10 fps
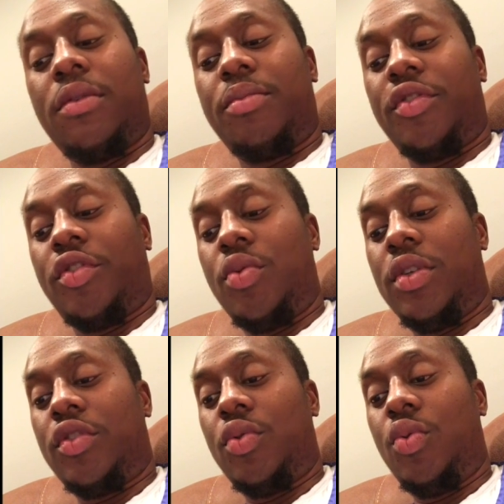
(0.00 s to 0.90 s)

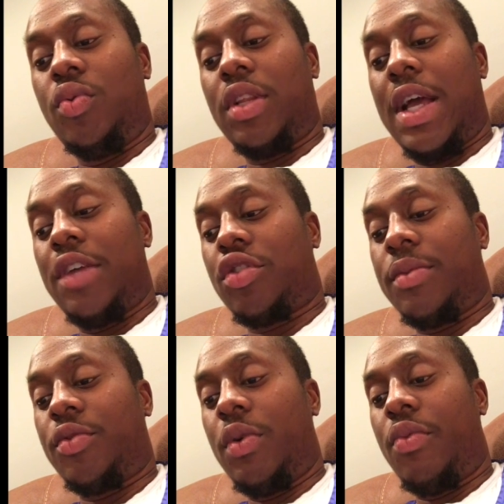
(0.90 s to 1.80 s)
Pursuant to the last
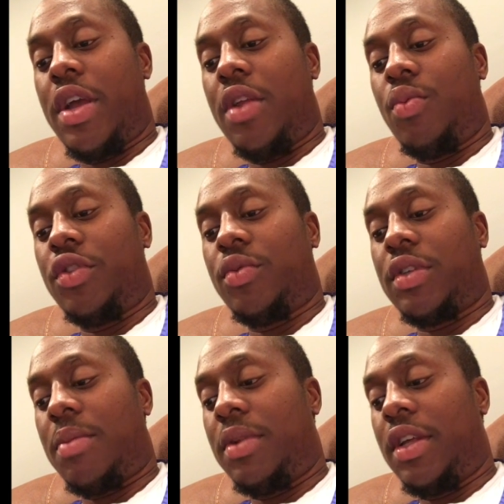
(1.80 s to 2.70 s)
scripture we read, which was,
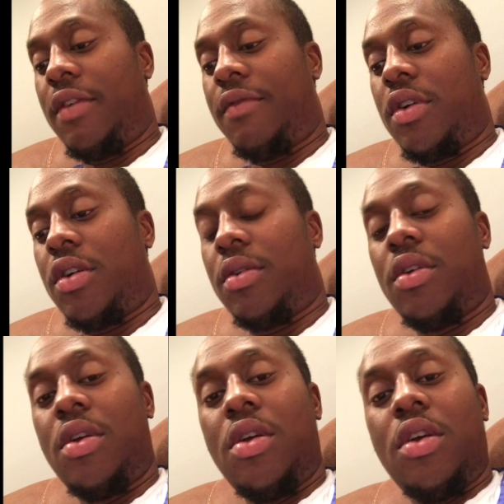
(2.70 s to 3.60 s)
I believe, uh,
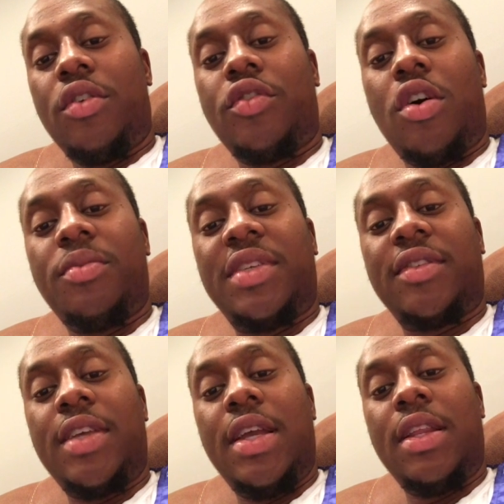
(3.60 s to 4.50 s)
Psalm
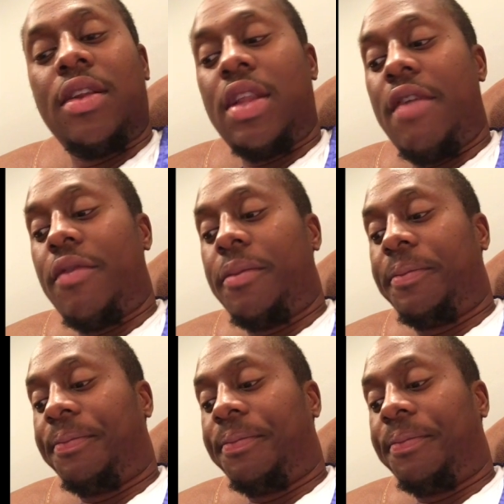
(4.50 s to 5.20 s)
16 and 11.